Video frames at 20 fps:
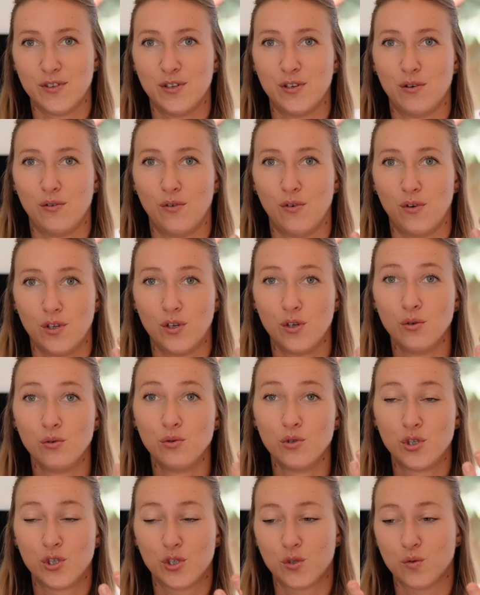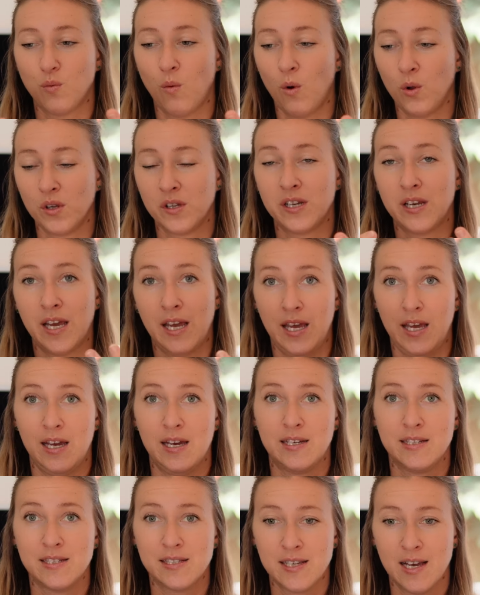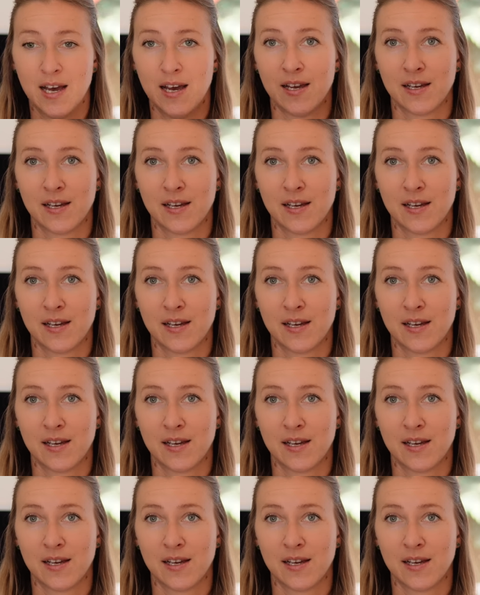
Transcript: you know, huge swollen hands